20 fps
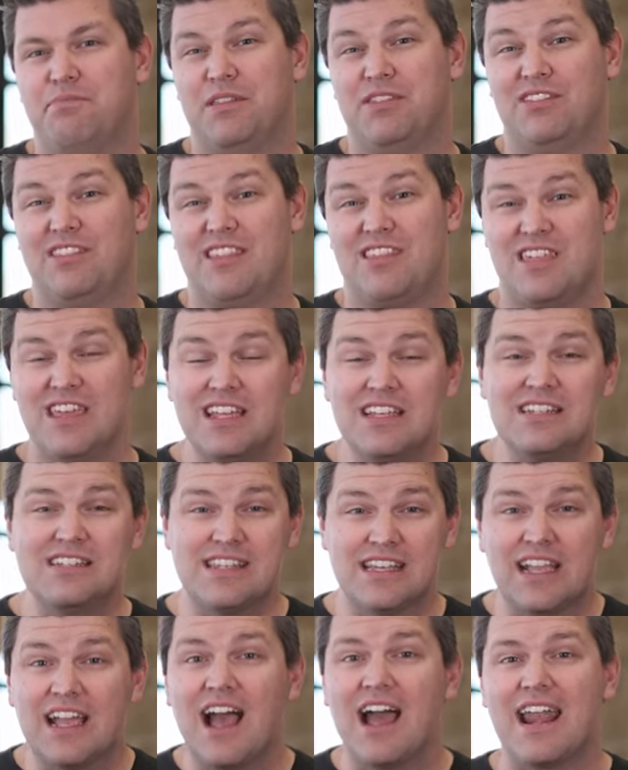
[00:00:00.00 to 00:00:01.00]
but the things
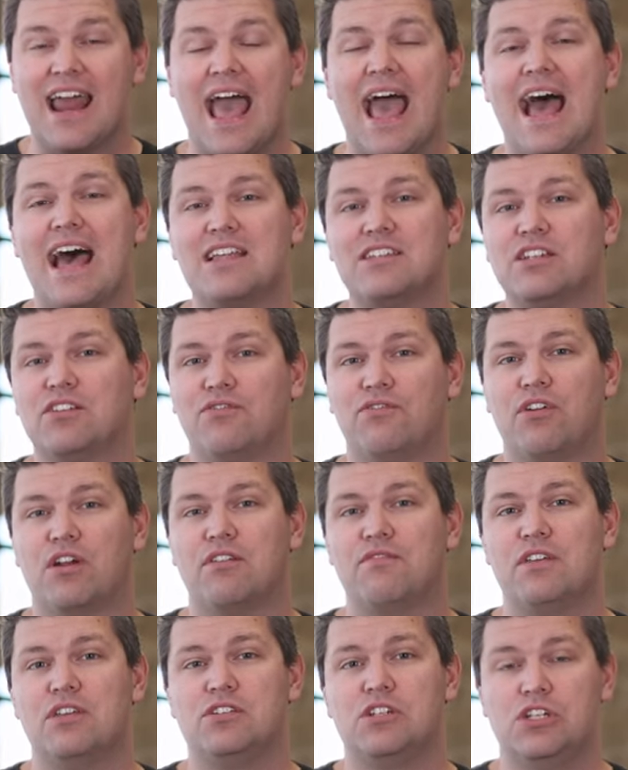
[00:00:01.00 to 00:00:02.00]
that God has in front
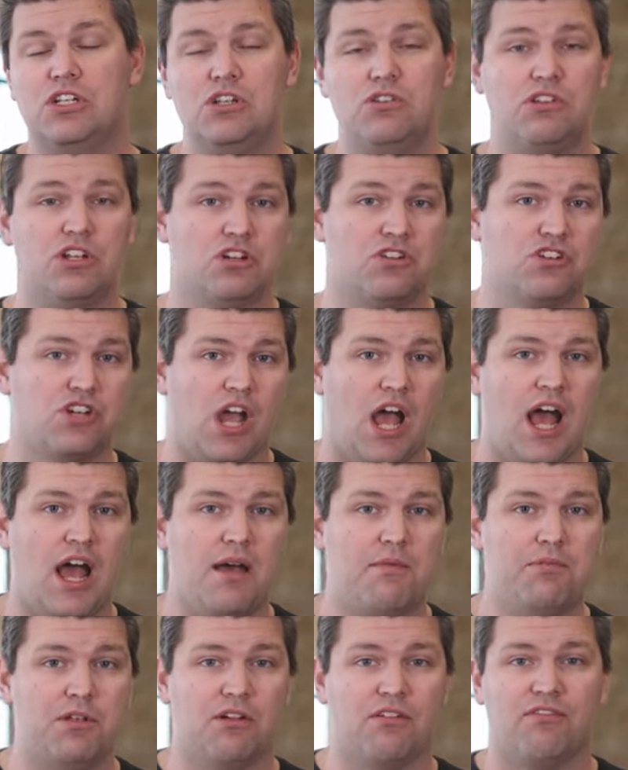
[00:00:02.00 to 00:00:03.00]
of you to do your
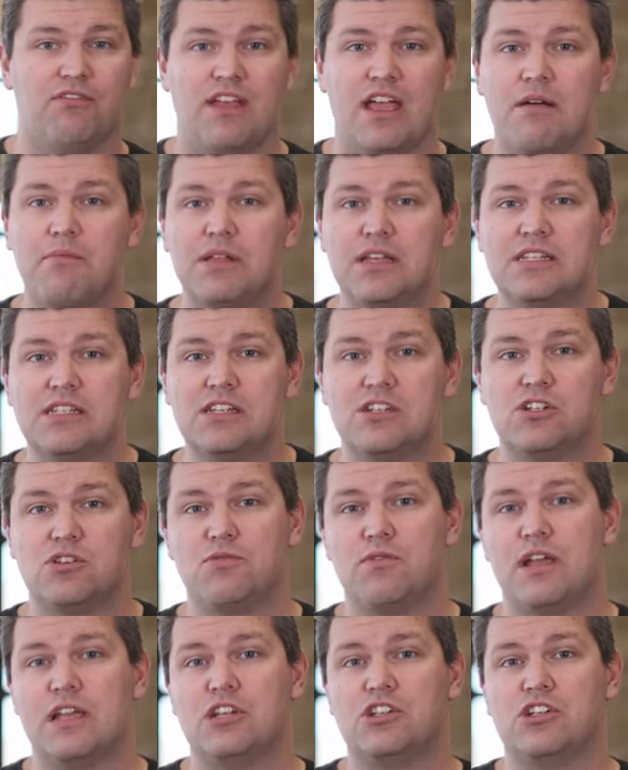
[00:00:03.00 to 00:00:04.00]
job, your family
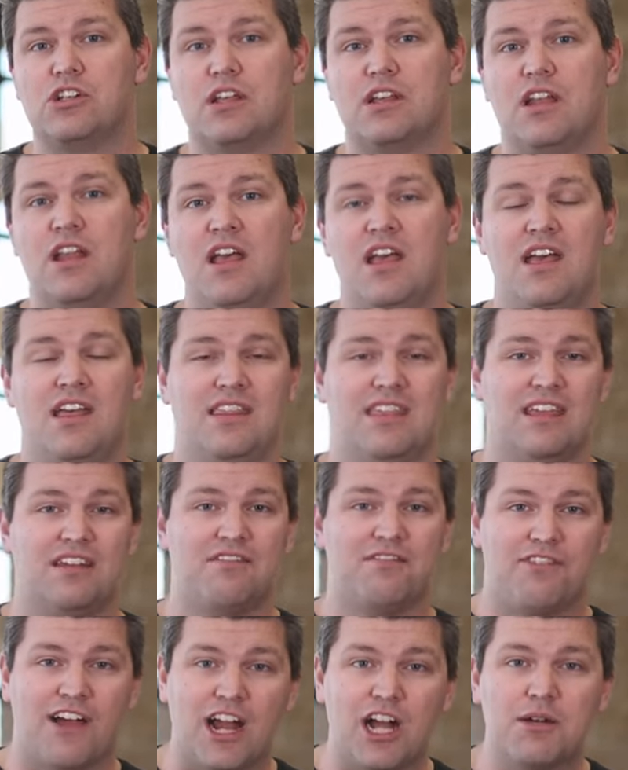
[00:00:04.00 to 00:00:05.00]
situation, the
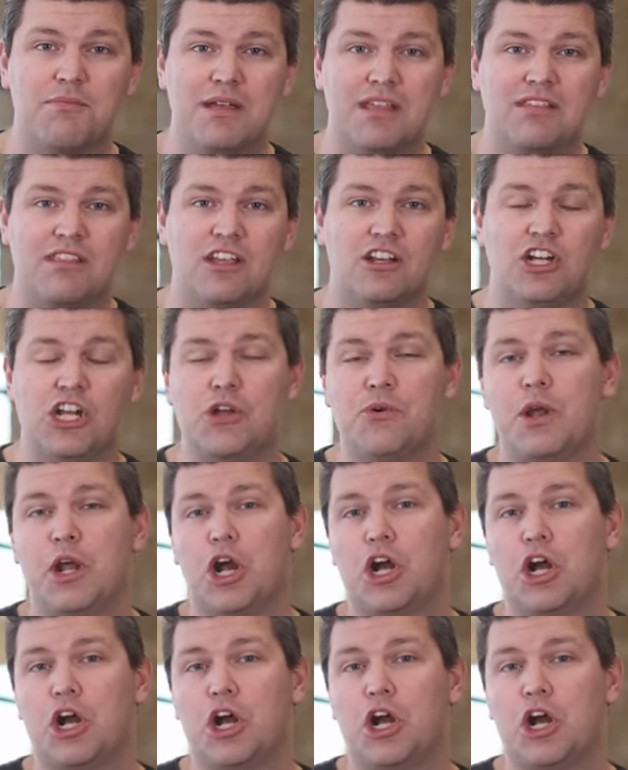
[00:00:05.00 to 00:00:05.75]
environment that you're in.